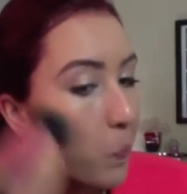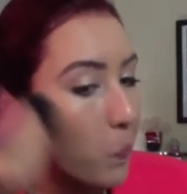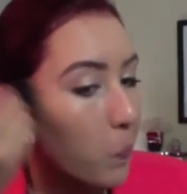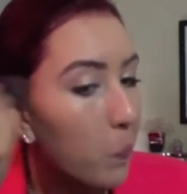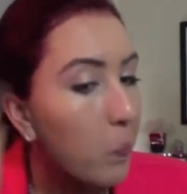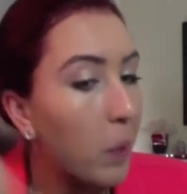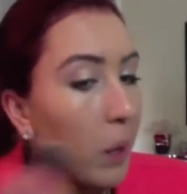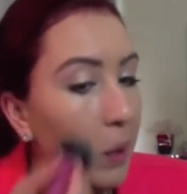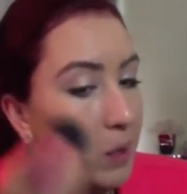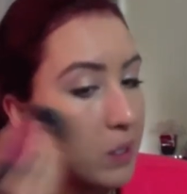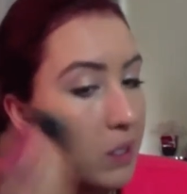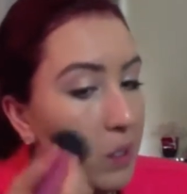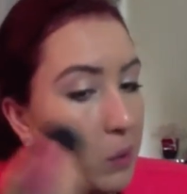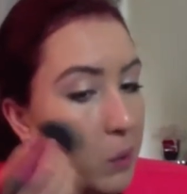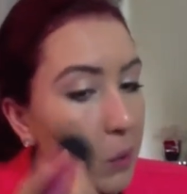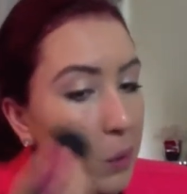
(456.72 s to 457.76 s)
Because
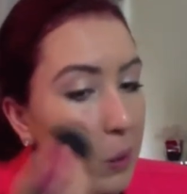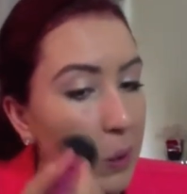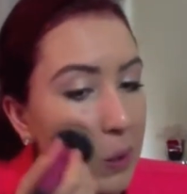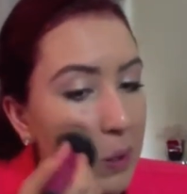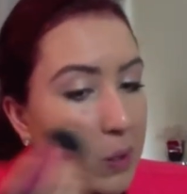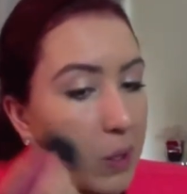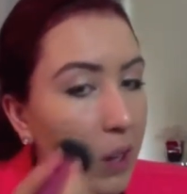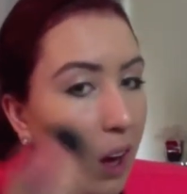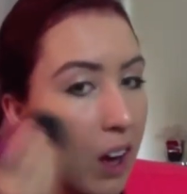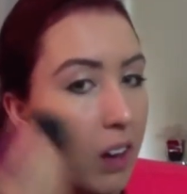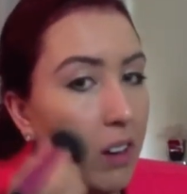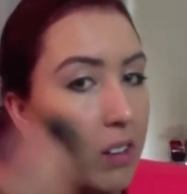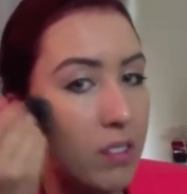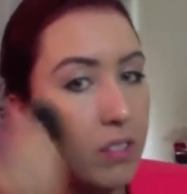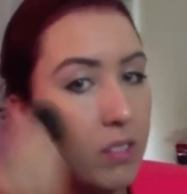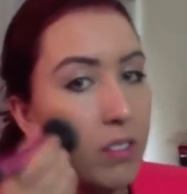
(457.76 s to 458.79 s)
this is kind
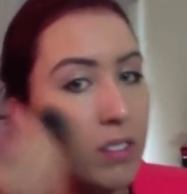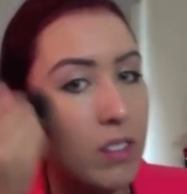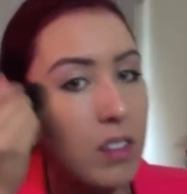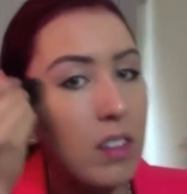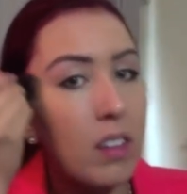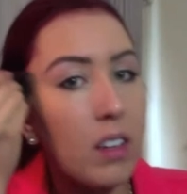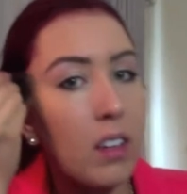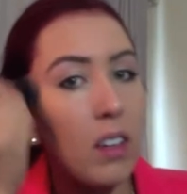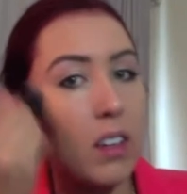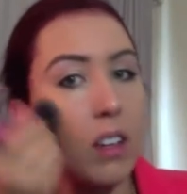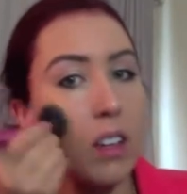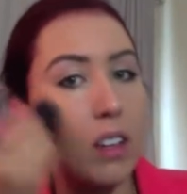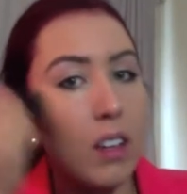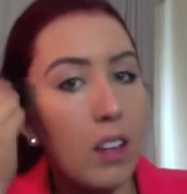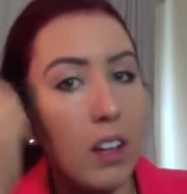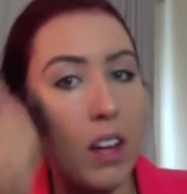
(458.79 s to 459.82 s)
of
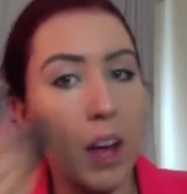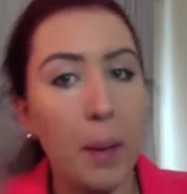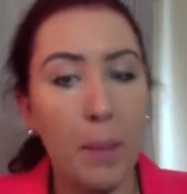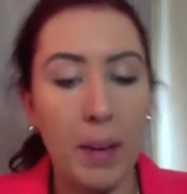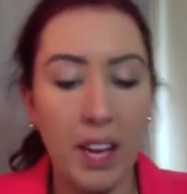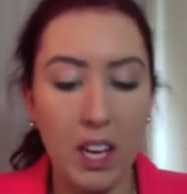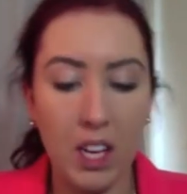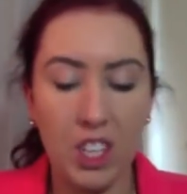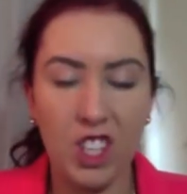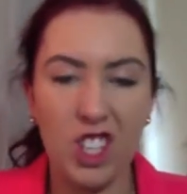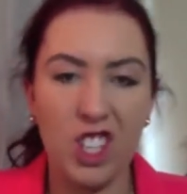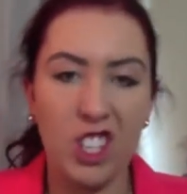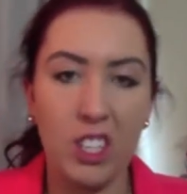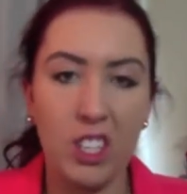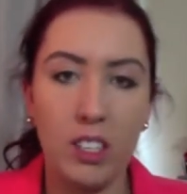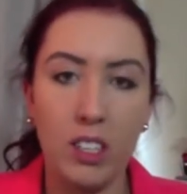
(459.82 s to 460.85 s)
a pinkish
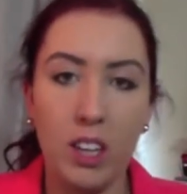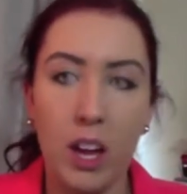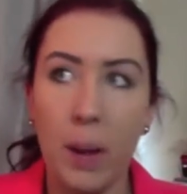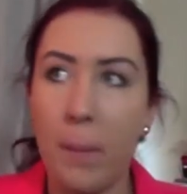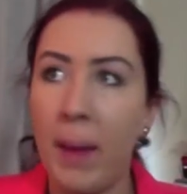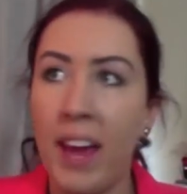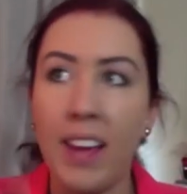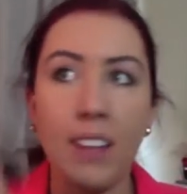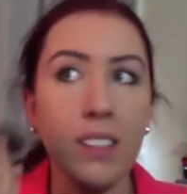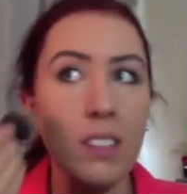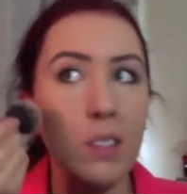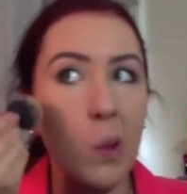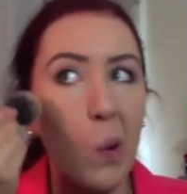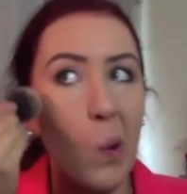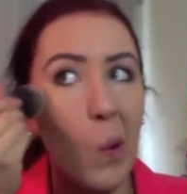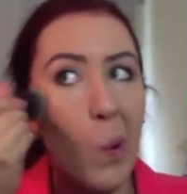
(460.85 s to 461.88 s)
kind of base,
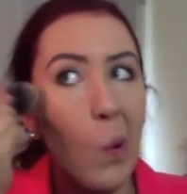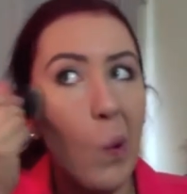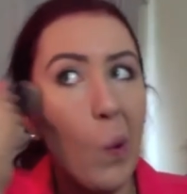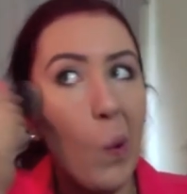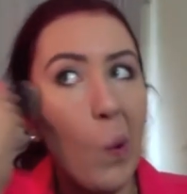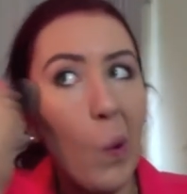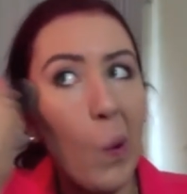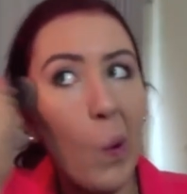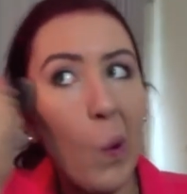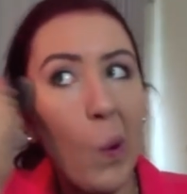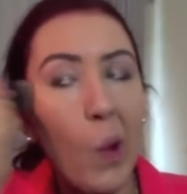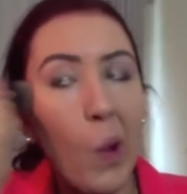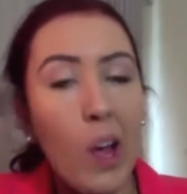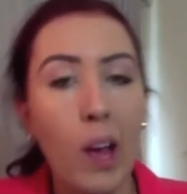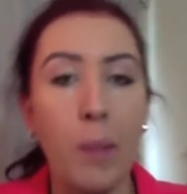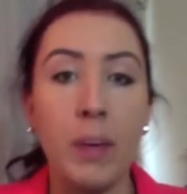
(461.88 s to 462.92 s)

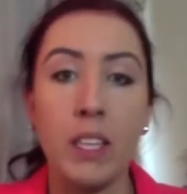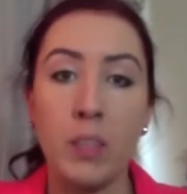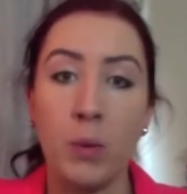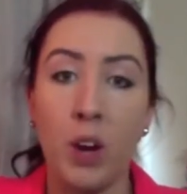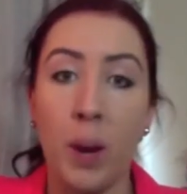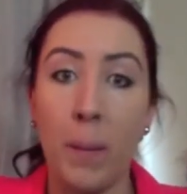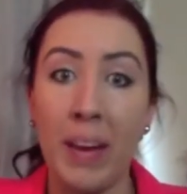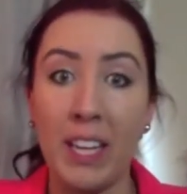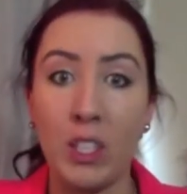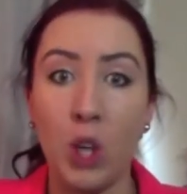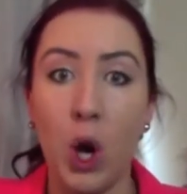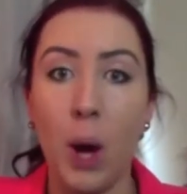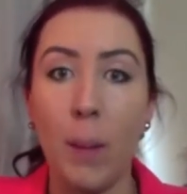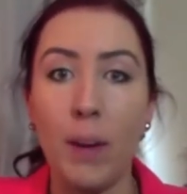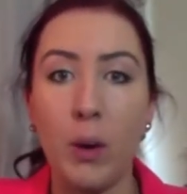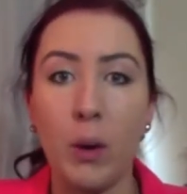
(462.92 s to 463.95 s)
and because I'm wearing a pink top,
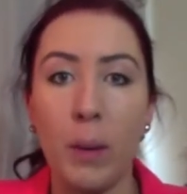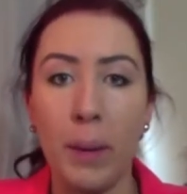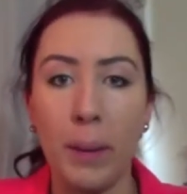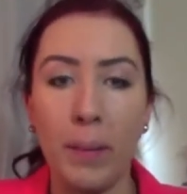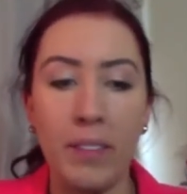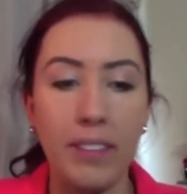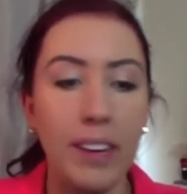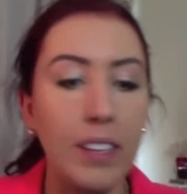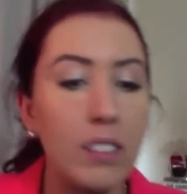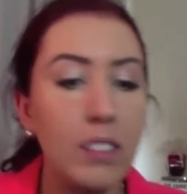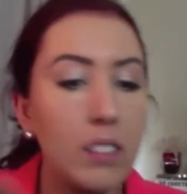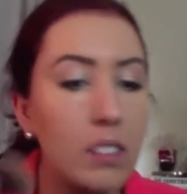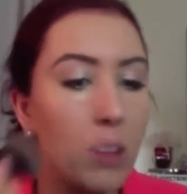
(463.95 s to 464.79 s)
I don't want to make my face